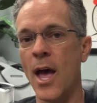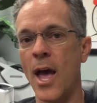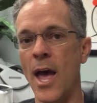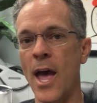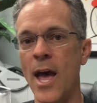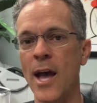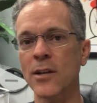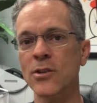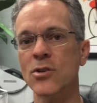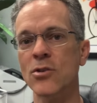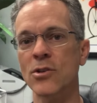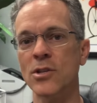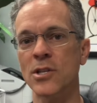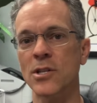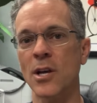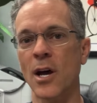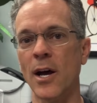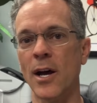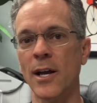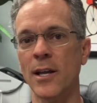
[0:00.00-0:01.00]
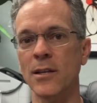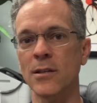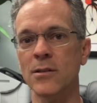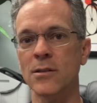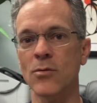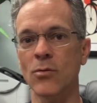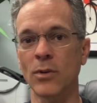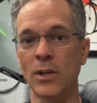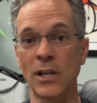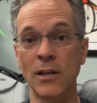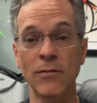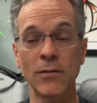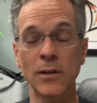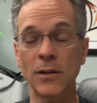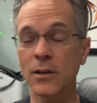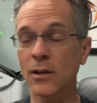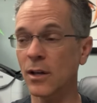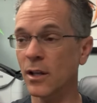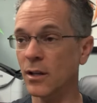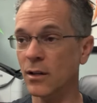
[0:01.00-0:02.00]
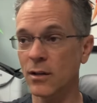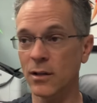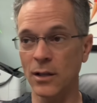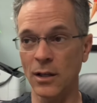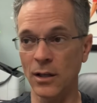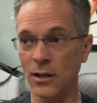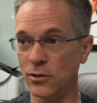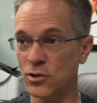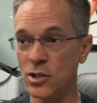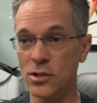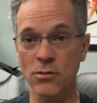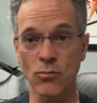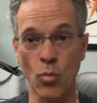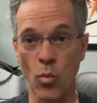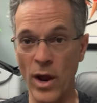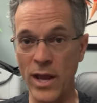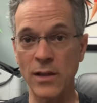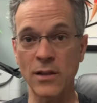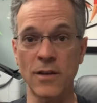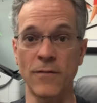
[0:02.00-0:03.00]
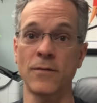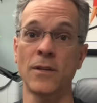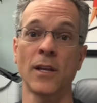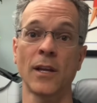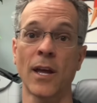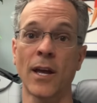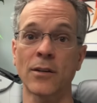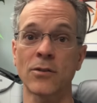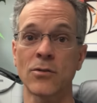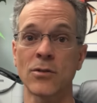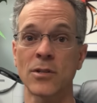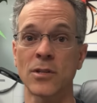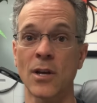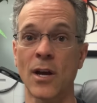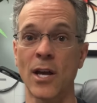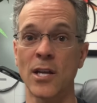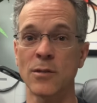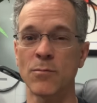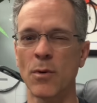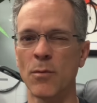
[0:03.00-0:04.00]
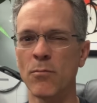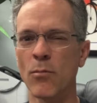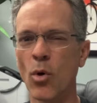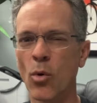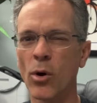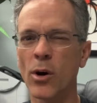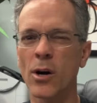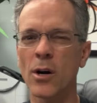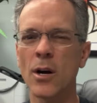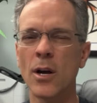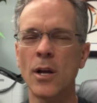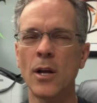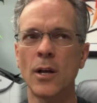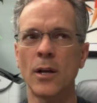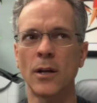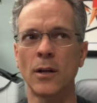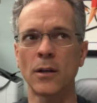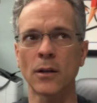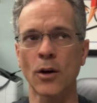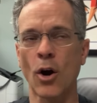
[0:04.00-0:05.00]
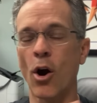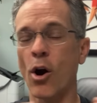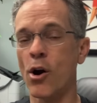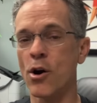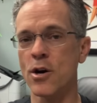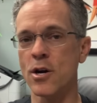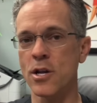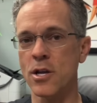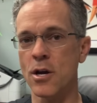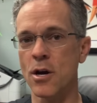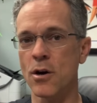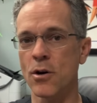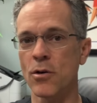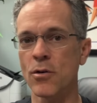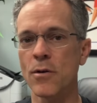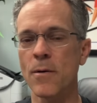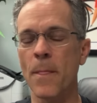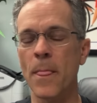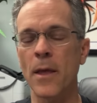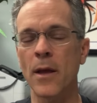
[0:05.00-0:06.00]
Exercise, even just weightlifting exercise, but more cardio,